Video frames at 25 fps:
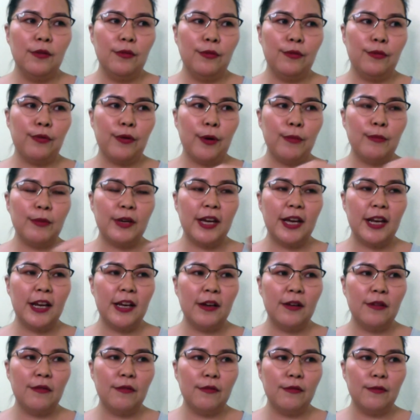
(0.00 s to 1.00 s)
From
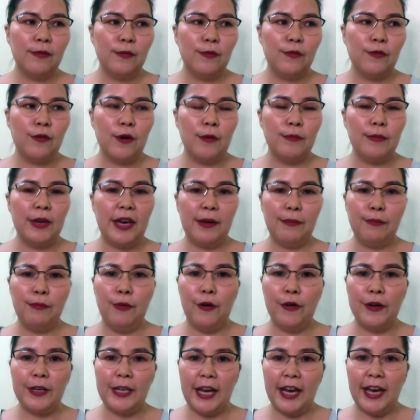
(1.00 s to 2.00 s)
getting from
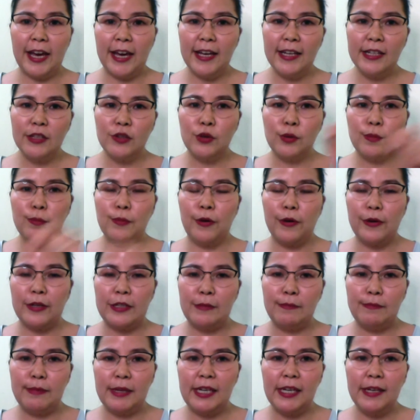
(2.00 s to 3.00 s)
point A to
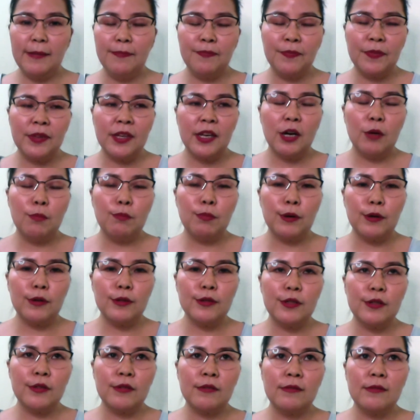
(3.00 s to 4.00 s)
point B, a
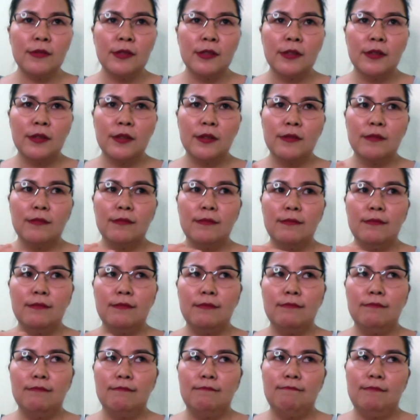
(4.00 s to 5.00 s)
person,
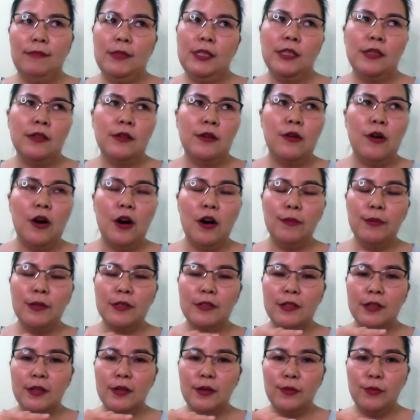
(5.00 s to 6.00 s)

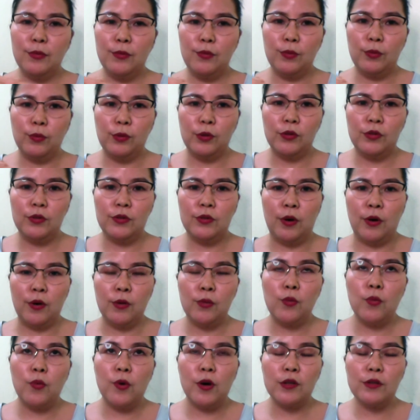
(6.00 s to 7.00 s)
obviously
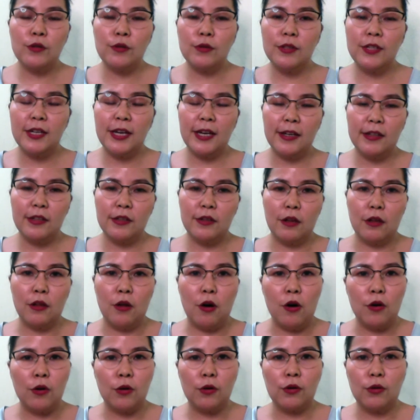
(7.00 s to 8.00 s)
don't want to take the
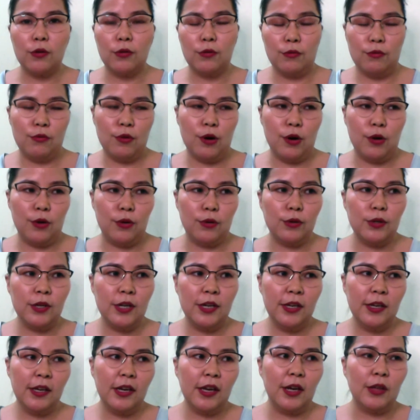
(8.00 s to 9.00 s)
long road
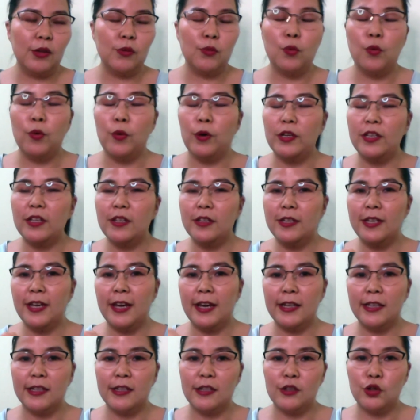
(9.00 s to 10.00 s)
and would
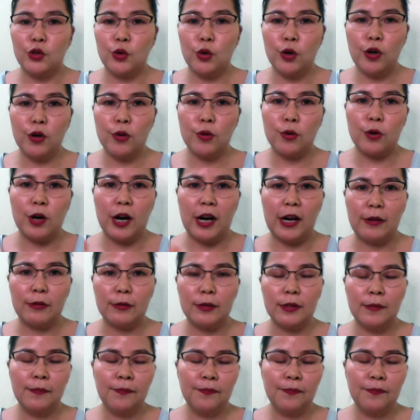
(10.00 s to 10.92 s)
take the shorter route.